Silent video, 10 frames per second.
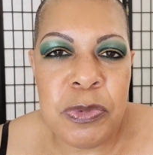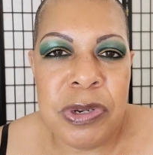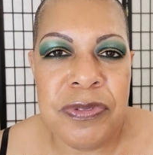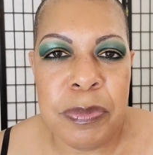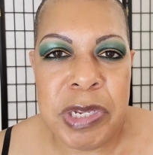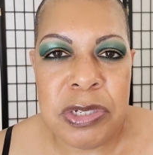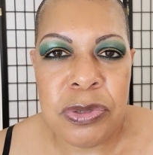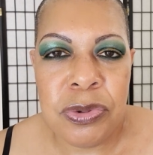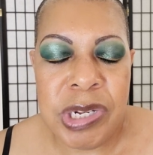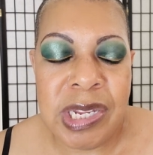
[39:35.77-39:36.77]
more
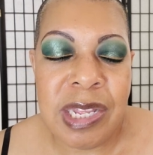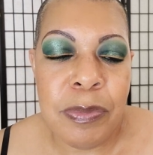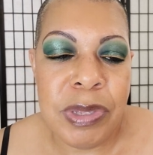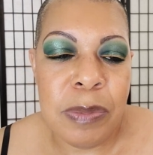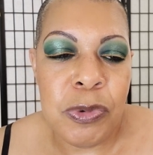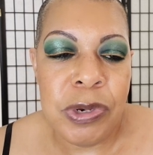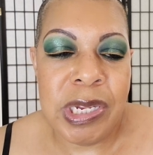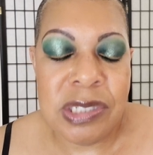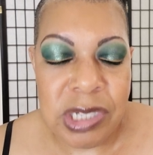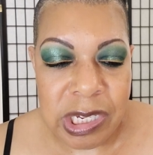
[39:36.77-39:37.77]
informational and it can be more
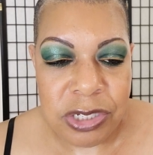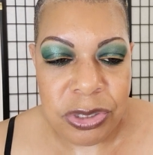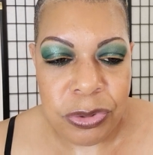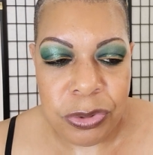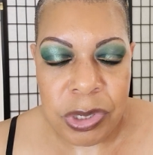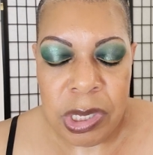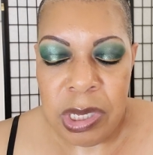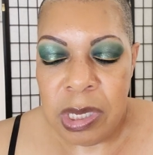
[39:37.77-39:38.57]
educational